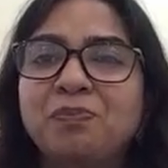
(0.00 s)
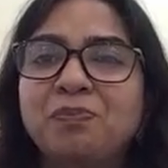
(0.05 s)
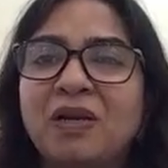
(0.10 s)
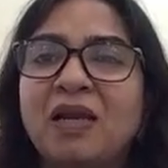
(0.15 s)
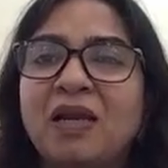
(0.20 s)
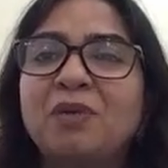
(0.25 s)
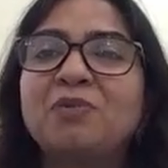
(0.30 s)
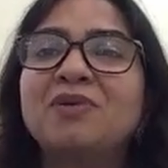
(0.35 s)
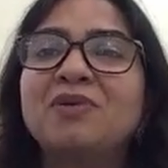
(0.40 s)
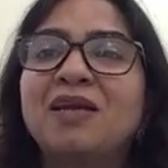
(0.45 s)

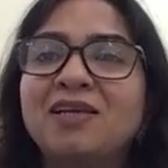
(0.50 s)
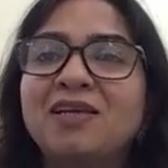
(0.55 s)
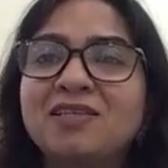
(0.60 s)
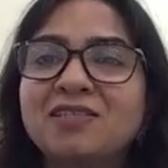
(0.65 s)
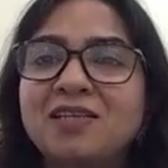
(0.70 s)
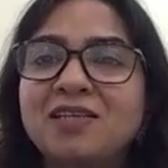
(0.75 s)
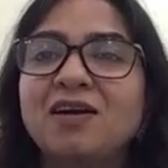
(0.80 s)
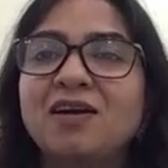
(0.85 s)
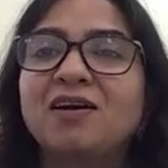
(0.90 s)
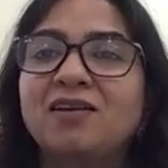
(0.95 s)

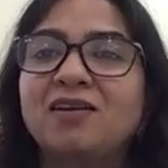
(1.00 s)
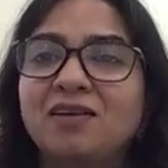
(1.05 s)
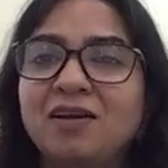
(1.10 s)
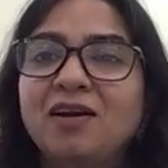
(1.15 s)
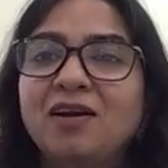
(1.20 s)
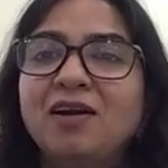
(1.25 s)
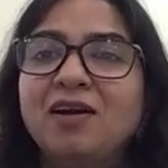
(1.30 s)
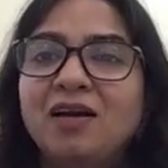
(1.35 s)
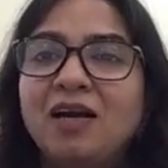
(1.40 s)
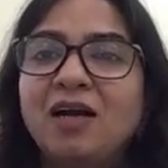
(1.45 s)
primalize her
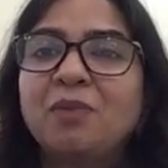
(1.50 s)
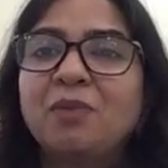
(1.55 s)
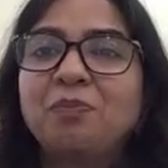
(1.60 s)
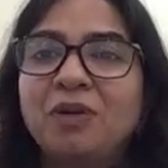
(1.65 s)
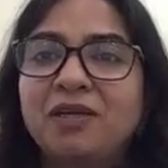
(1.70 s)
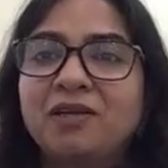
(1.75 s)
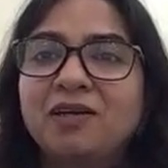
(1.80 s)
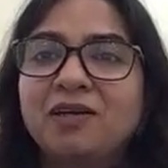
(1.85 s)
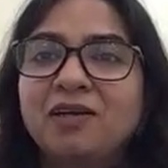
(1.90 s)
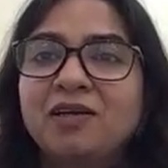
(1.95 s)
a
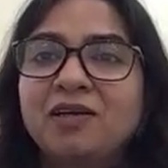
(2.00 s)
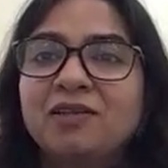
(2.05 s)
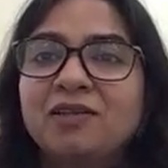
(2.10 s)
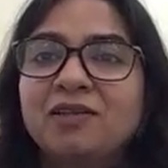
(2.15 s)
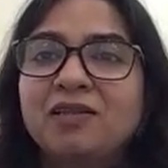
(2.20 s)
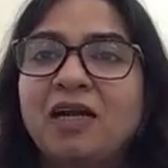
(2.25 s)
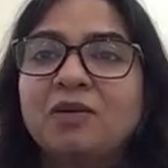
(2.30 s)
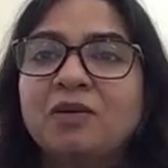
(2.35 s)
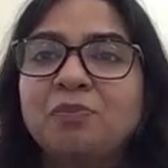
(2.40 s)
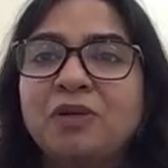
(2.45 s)
bit,
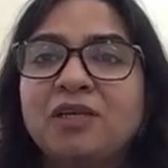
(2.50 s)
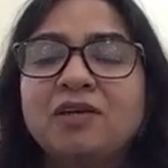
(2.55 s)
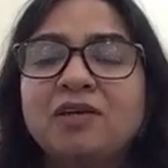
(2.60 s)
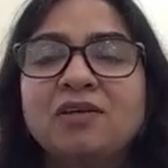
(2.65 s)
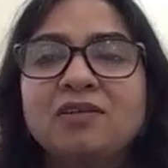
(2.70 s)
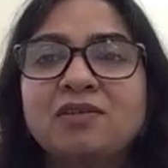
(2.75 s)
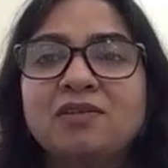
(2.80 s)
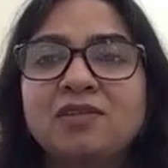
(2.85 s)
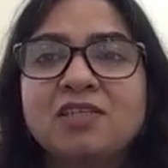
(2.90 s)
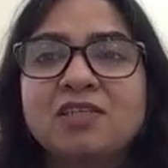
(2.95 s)
that
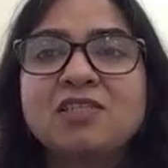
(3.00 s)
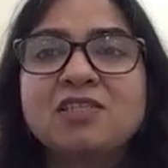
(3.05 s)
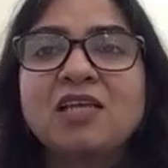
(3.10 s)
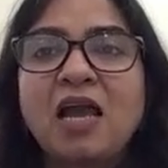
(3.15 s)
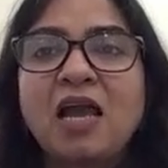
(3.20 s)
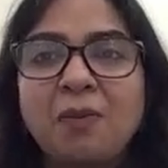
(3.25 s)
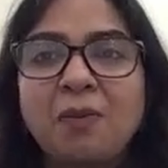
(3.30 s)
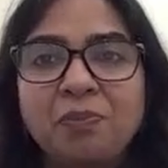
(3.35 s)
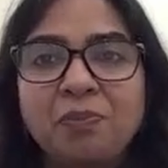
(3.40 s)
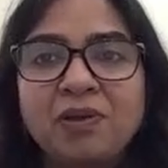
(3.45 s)
beta, this
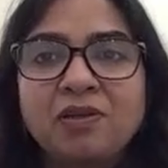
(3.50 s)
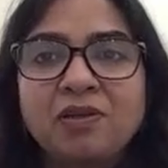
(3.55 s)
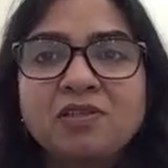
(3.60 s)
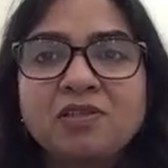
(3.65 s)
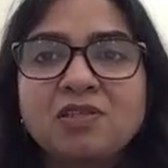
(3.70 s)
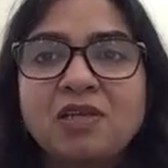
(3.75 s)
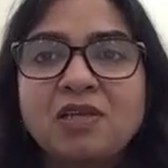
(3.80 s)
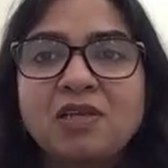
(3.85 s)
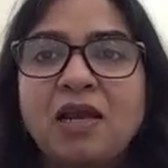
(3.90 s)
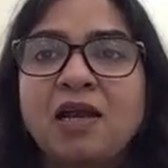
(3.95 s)

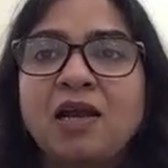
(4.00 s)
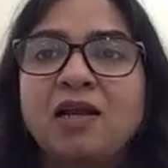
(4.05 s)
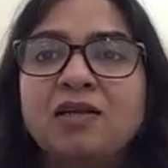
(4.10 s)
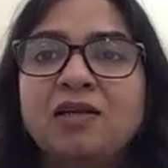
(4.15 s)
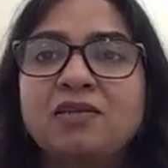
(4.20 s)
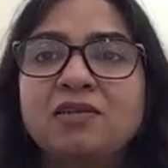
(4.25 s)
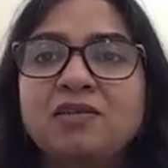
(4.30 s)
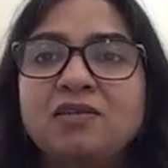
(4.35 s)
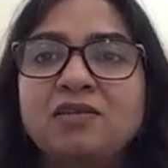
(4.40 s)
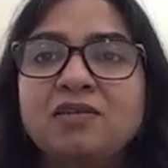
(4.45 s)
happens,
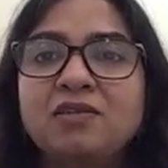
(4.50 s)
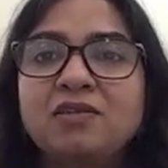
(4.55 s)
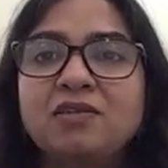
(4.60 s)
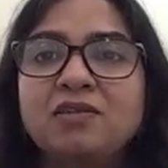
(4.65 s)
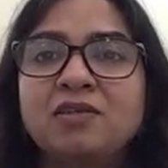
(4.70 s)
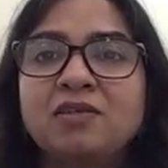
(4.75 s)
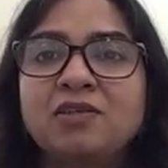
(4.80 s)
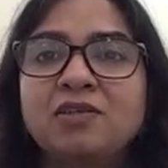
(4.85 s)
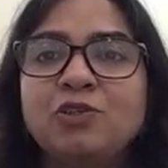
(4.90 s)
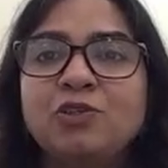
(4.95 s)
and
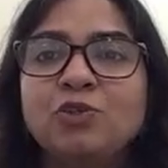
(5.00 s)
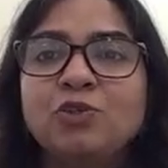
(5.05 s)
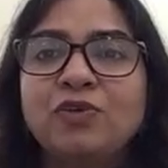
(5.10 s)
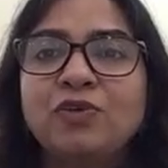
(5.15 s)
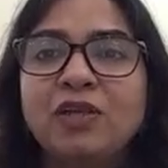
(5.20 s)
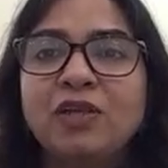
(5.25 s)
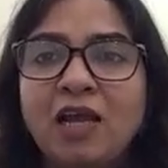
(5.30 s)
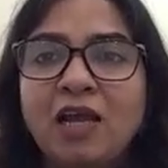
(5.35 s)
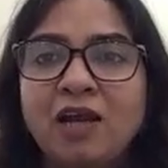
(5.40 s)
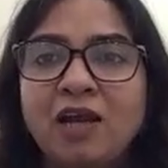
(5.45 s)
you
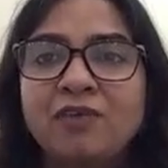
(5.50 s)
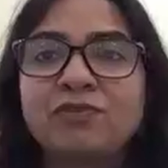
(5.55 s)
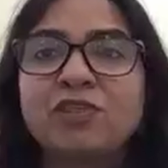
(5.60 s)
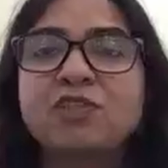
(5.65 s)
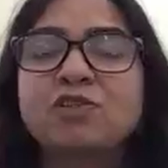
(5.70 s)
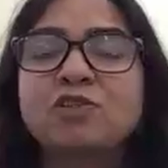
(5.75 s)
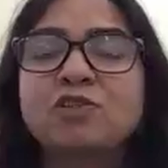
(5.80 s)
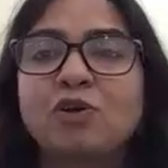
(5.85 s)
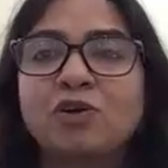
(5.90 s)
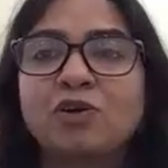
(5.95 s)
will have
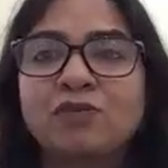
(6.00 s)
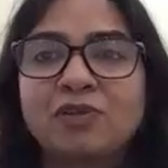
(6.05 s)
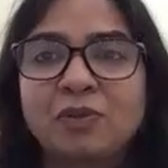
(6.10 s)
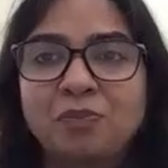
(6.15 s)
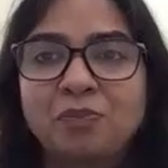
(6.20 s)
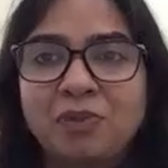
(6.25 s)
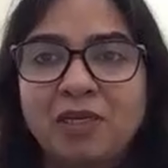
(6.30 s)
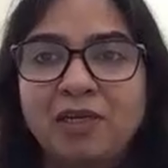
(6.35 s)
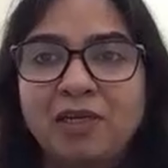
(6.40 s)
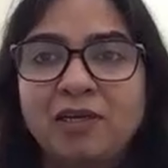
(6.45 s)
this sort of
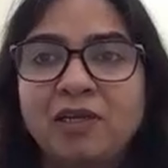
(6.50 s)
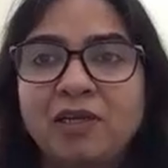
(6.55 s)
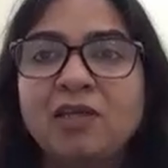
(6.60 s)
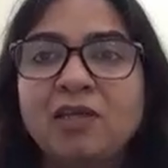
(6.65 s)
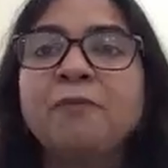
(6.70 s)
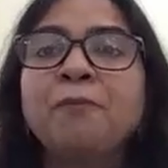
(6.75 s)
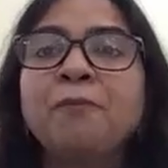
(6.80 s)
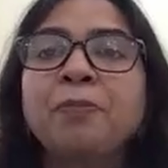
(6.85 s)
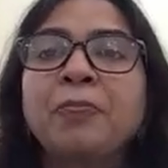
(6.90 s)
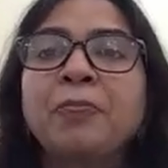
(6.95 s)
the
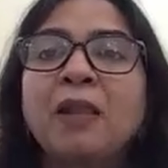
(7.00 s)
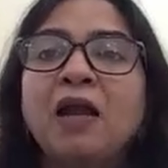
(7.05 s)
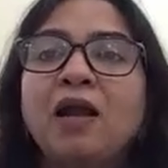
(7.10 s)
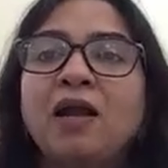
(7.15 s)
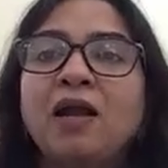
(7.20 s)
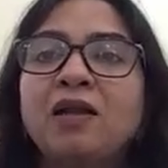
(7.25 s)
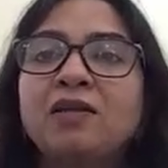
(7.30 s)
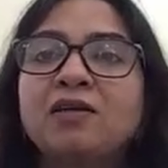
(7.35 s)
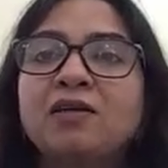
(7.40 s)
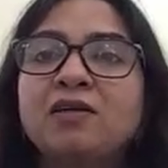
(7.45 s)
bleeding,
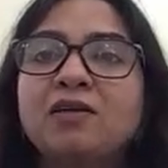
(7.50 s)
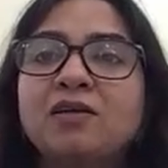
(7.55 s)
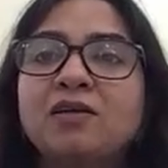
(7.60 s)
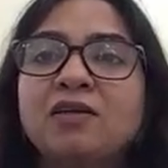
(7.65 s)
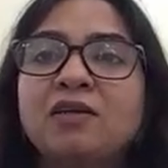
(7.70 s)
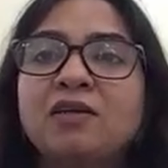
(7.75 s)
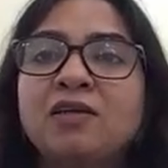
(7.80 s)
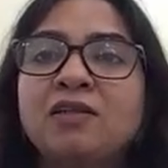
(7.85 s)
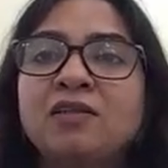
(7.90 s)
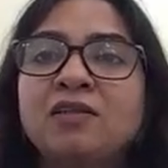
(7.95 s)
and
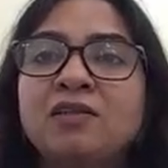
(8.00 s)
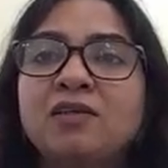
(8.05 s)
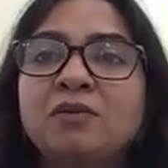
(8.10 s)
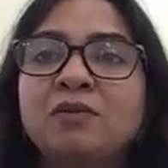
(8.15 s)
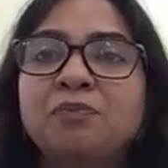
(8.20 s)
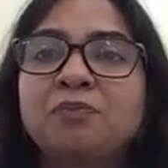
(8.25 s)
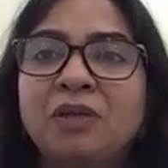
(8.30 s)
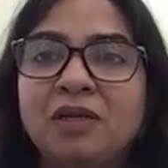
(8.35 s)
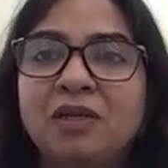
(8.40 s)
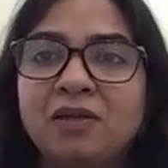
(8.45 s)
in
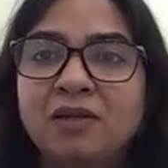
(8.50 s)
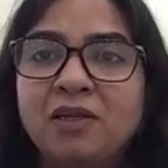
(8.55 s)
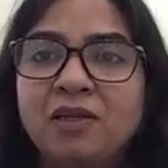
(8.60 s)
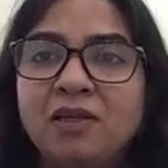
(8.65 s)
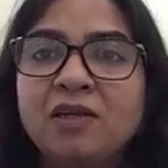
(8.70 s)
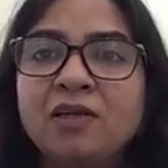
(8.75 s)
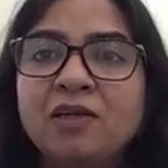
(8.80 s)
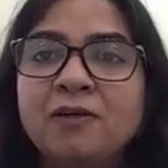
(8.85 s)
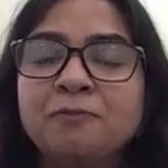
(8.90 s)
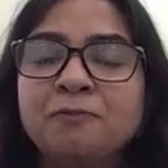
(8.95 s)
the
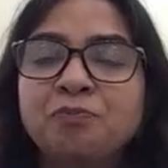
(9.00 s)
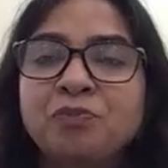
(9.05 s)
beginning